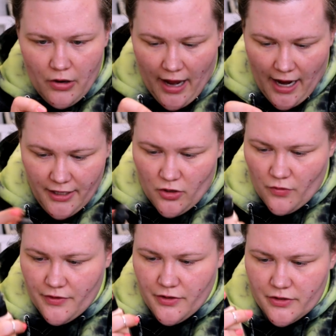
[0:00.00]
Okay, I know
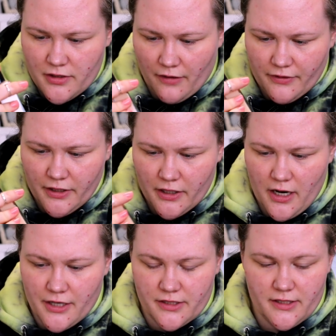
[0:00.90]
that there's stuff in here.
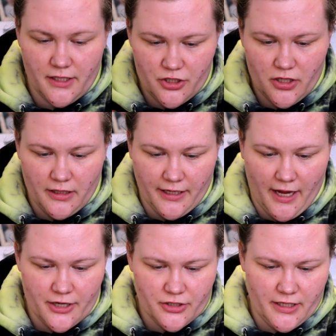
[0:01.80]
I just need you to like
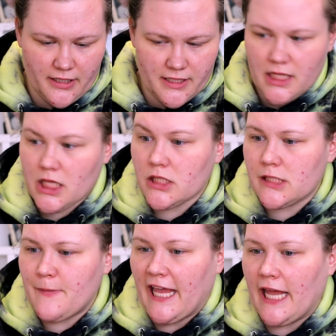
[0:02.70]
actually get to the little
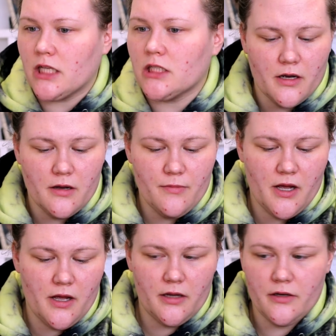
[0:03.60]
spigot. Come
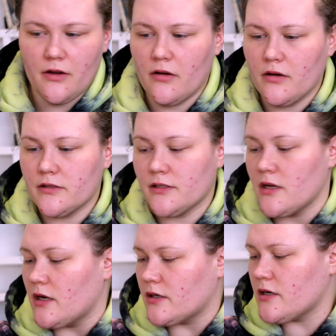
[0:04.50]
on, NARS.
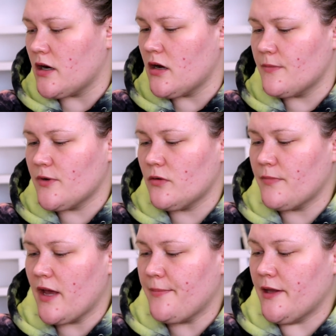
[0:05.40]
Come on,
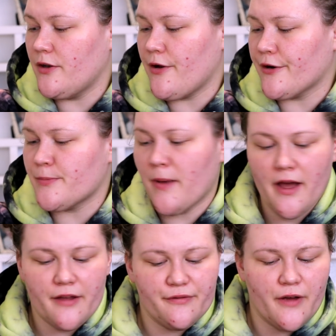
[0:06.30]
baby, NARS
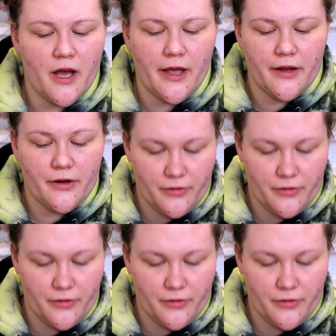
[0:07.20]
my fire.